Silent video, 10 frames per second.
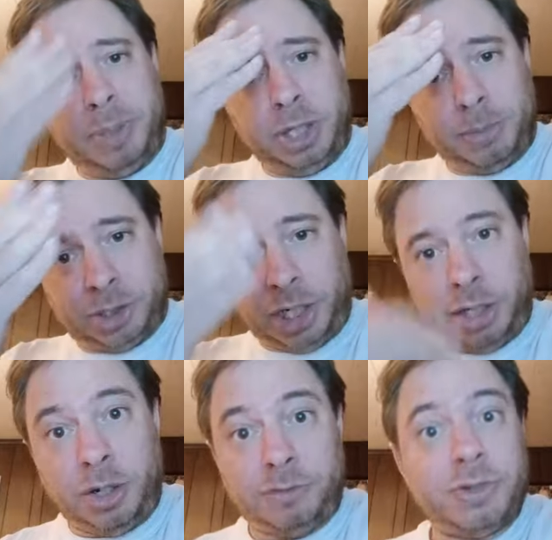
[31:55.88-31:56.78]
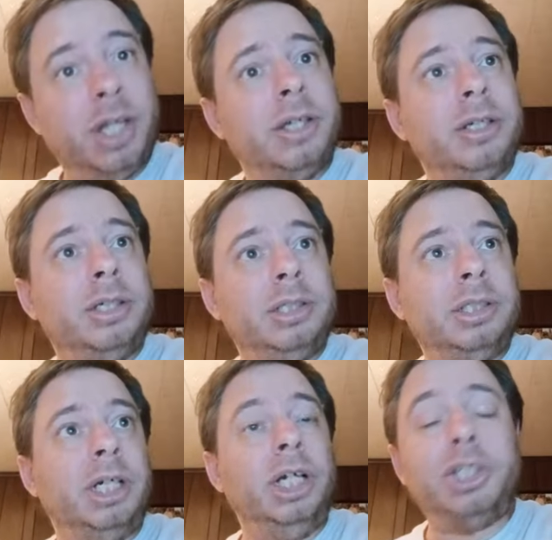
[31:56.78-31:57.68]
Peter Gilmour signing off.
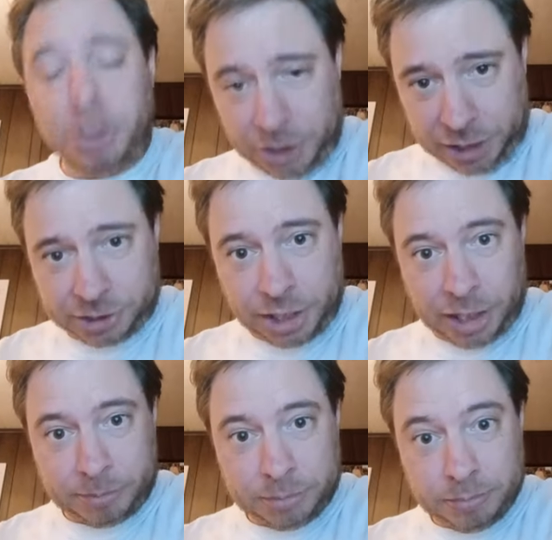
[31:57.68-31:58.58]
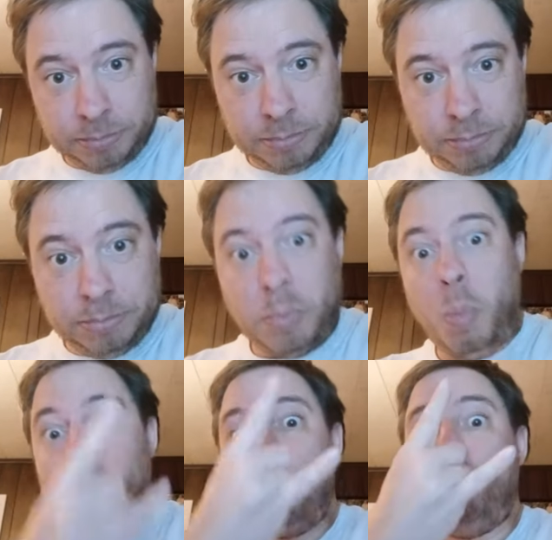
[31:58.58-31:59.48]
Until next time,
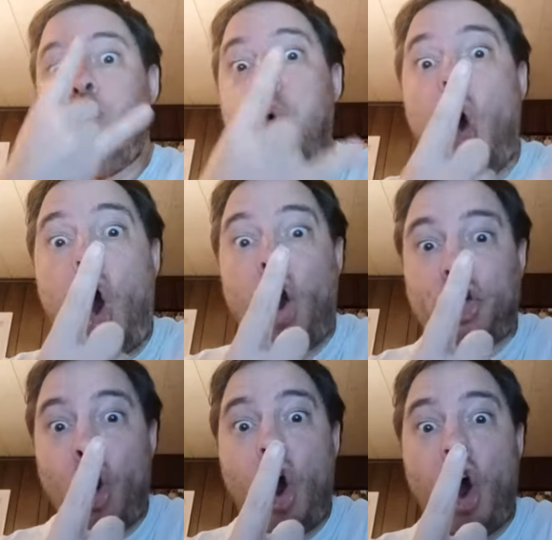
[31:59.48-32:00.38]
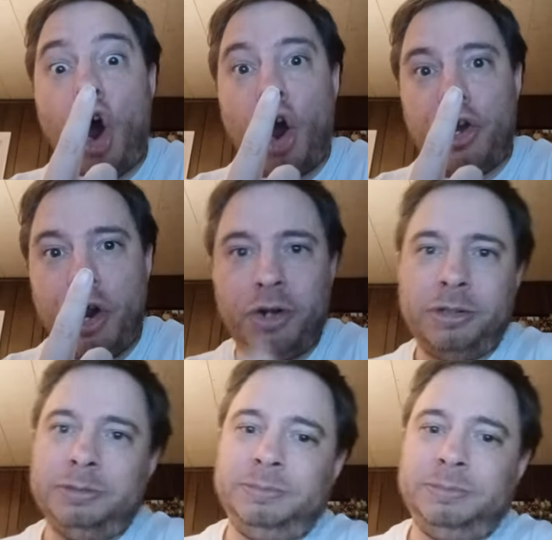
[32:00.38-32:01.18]
rock on.